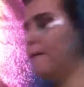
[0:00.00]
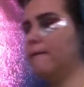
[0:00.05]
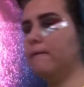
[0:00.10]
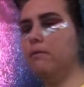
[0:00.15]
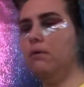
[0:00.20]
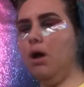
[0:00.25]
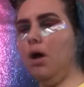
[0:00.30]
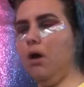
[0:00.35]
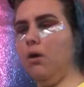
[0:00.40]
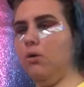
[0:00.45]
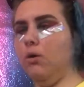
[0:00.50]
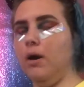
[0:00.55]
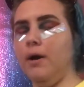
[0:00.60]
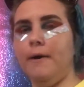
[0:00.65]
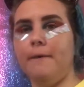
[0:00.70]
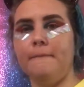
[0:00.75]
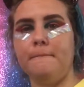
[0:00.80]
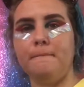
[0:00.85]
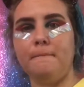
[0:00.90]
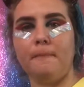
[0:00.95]
woo
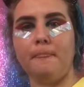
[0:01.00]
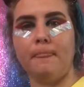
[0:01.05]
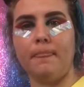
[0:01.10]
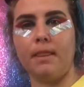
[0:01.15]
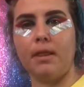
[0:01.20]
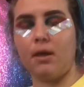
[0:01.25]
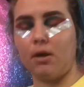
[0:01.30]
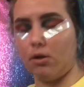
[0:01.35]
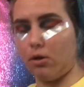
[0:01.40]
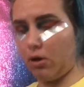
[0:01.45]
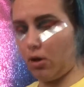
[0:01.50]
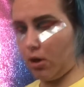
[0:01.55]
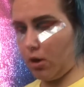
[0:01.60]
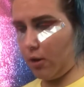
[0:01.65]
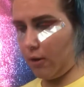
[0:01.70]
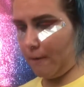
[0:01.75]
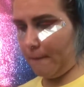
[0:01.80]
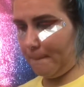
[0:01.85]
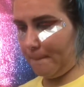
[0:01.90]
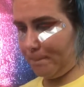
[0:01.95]

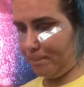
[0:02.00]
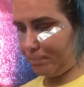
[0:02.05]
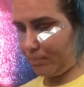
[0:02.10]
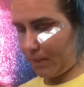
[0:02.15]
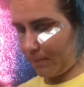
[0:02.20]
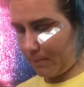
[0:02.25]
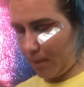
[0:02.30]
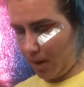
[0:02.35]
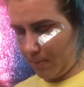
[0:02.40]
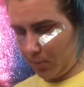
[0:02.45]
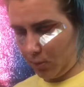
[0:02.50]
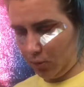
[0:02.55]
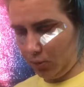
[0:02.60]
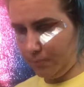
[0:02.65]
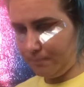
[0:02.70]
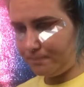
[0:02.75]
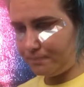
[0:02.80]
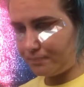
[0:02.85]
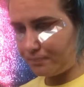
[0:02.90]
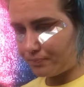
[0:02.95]
girl
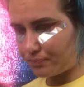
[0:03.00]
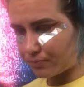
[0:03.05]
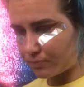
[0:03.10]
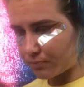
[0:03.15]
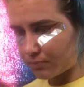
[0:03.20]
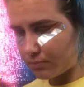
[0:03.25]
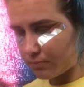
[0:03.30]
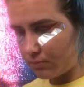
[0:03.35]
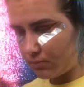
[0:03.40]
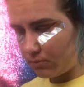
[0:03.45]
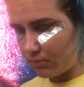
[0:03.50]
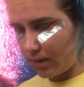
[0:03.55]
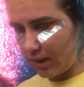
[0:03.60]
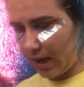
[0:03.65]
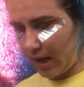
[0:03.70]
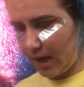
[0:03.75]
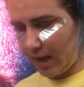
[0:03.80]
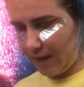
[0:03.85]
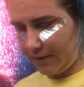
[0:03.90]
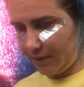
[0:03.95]
purple,
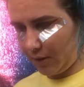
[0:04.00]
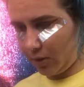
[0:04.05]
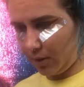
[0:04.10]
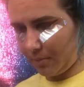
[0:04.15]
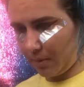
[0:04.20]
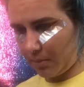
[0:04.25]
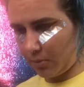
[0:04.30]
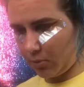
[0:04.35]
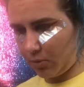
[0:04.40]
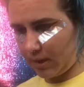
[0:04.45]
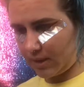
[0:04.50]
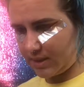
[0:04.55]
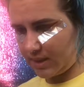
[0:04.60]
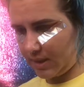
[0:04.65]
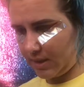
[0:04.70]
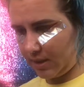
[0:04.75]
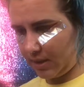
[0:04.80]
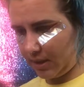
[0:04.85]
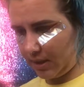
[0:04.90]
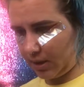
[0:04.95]
and the only purple that's
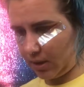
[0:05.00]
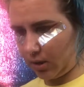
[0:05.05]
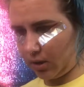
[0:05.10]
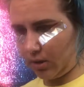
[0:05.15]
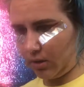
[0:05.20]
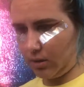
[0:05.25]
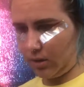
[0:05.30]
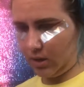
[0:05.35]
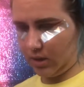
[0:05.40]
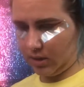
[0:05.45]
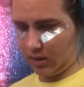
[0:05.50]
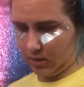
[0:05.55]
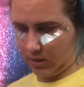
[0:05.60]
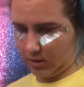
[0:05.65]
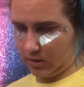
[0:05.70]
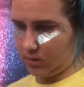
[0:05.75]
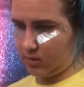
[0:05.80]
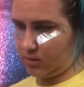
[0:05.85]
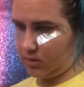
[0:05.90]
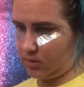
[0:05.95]
in here
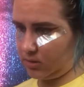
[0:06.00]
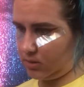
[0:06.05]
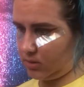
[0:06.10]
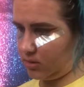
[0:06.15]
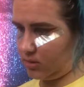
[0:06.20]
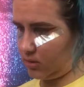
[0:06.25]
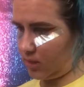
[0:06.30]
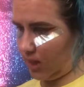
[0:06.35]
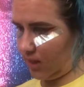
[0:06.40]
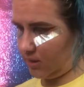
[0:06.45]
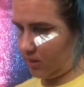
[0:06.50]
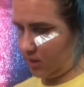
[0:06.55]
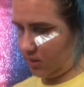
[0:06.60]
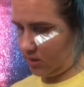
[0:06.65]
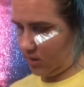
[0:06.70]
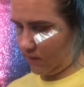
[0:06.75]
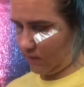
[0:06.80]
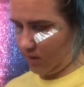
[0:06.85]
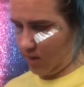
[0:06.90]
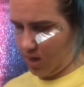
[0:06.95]
is
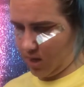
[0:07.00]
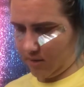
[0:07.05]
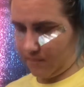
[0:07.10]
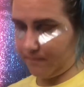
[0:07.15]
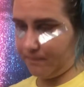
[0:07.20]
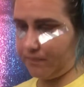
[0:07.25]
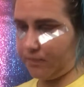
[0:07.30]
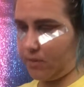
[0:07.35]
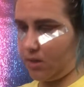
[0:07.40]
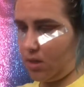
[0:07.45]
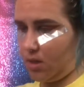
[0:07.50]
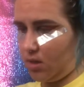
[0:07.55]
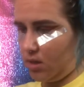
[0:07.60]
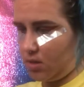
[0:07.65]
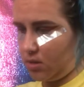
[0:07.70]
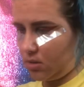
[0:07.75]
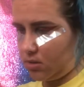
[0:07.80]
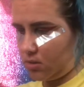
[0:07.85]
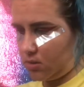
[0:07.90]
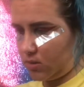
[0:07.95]
1978,
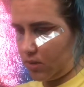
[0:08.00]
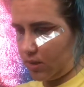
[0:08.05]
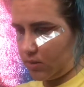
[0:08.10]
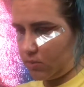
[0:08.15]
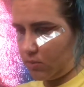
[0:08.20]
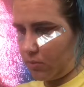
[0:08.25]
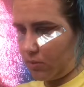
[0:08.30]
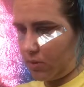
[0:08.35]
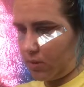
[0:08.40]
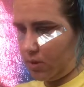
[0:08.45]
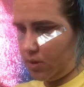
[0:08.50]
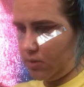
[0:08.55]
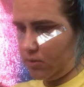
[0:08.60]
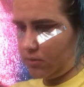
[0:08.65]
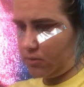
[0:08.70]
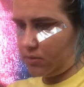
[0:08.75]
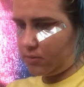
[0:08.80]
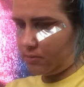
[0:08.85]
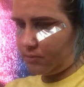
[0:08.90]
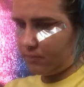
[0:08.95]
so that's what we're gonna
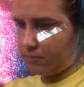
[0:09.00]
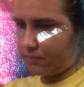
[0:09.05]
use.